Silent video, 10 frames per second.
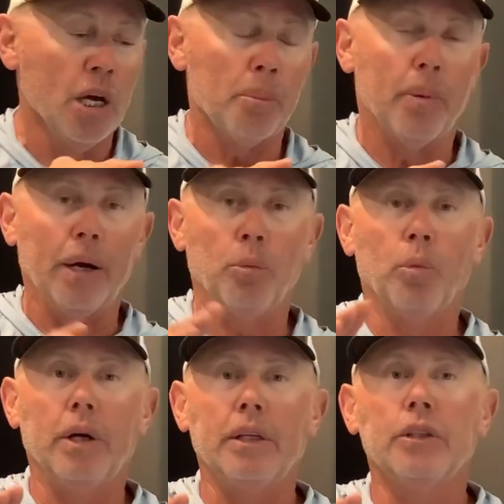But
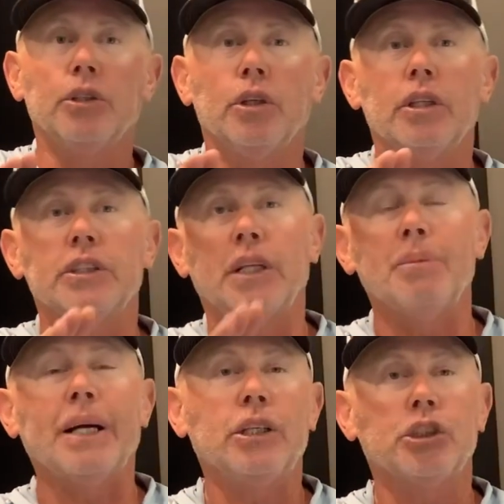when it seems
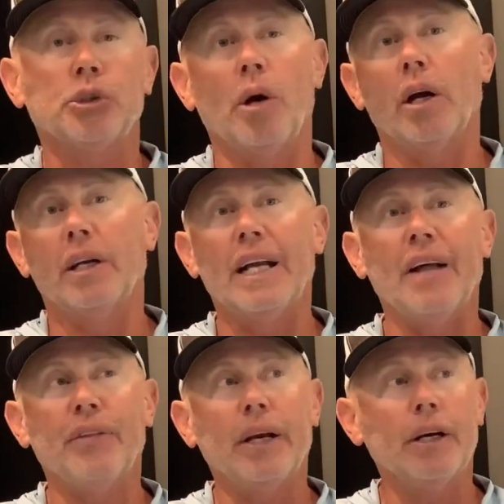like you're struggling
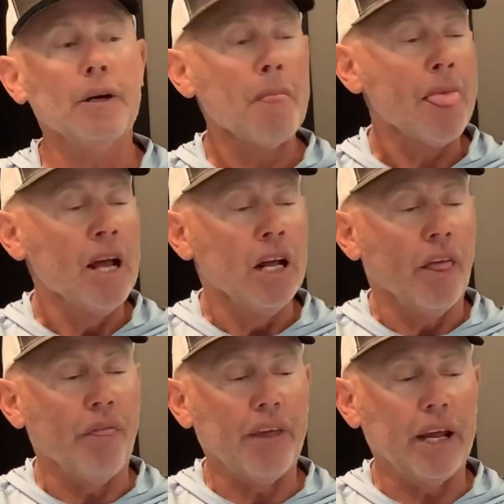out there,
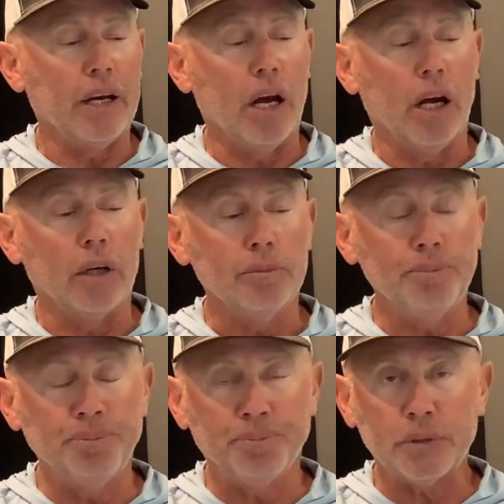then
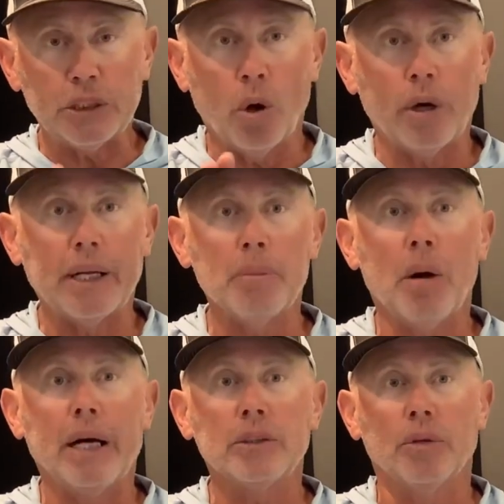it's hard to get
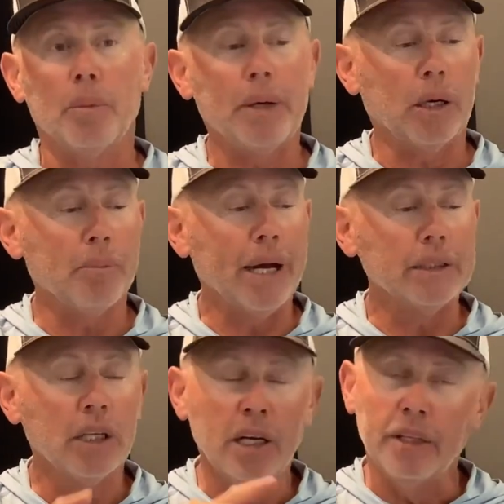bites on the bigger baits.
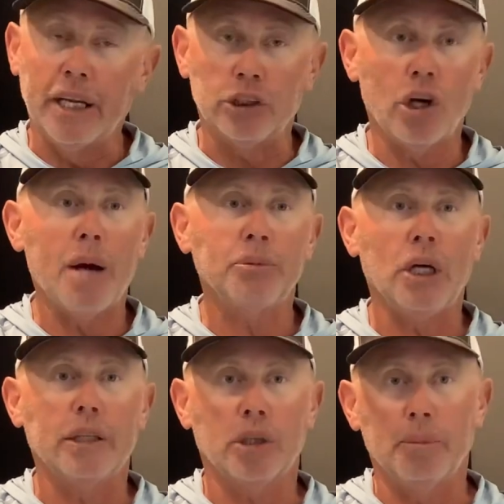That drop
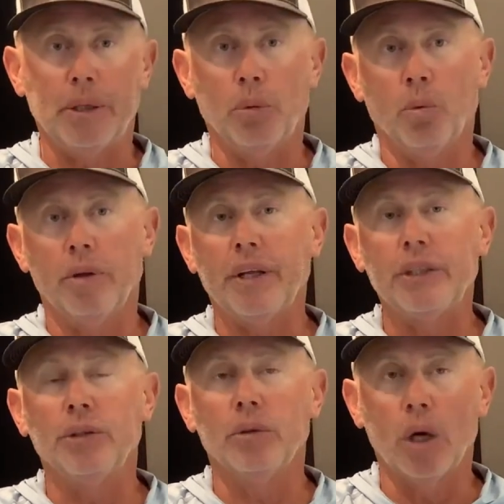shot's gonna be the one thing
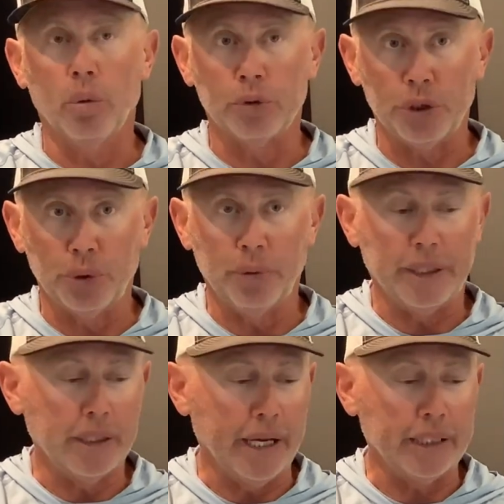you go to and
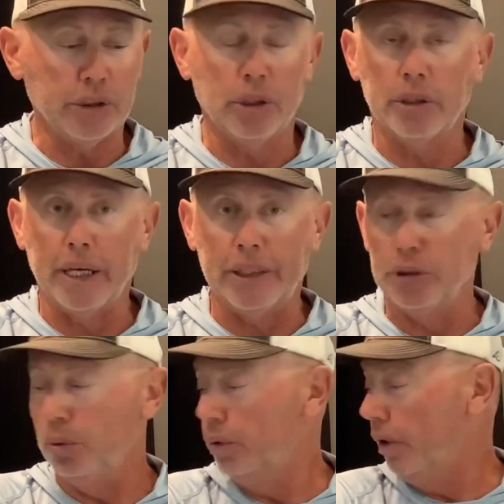catch
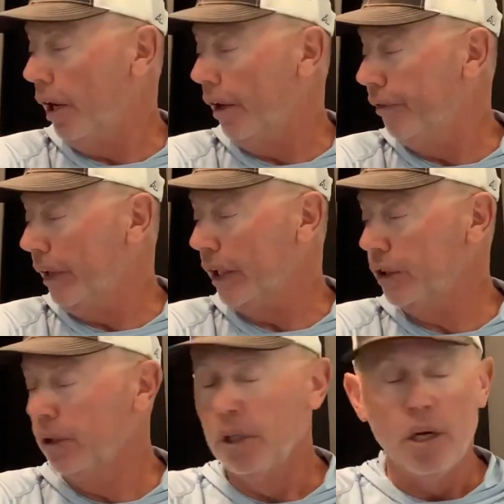you
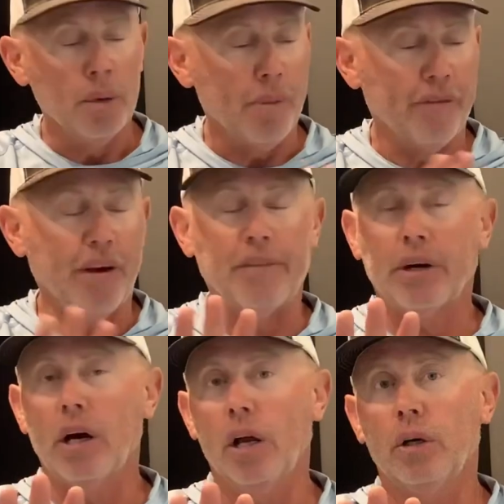fish. My favorite
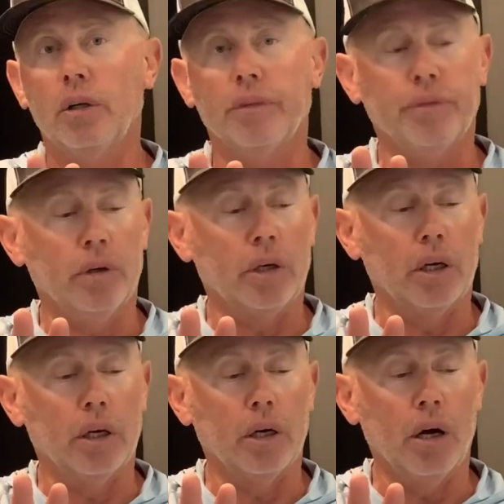color
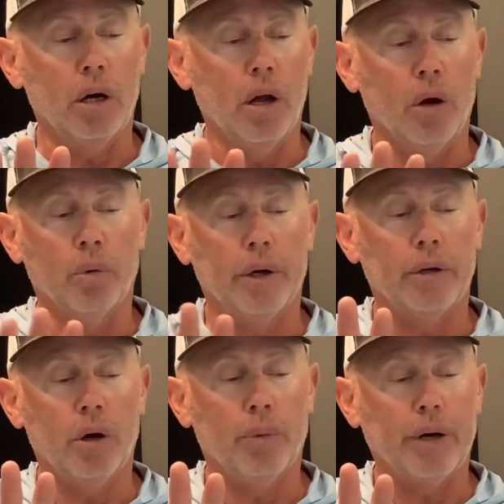of all
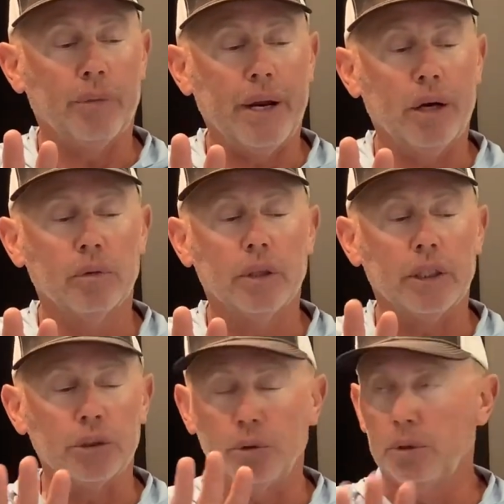the way around
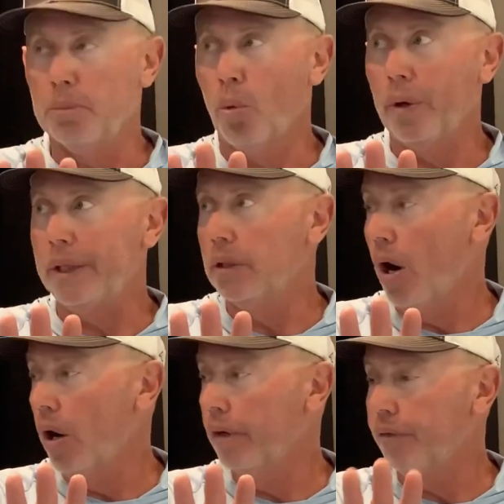is usually morning
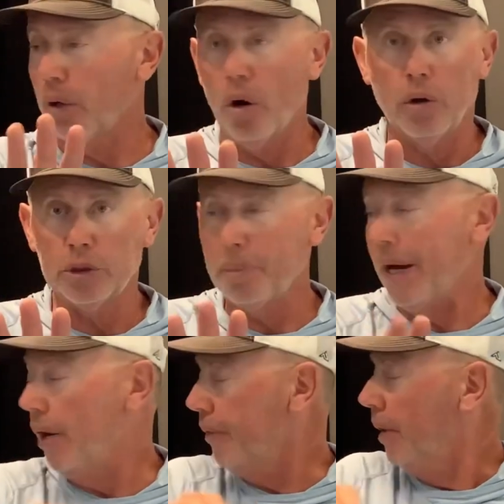dawn for
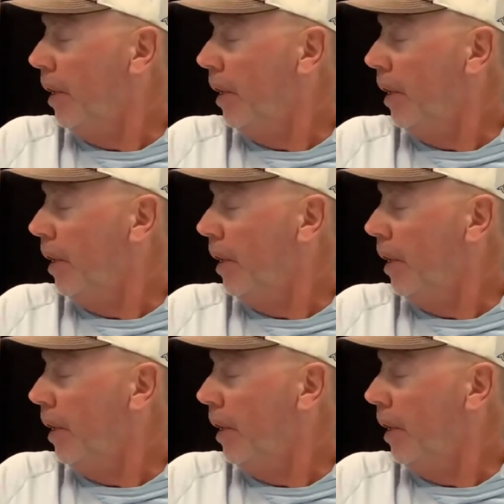largemouth.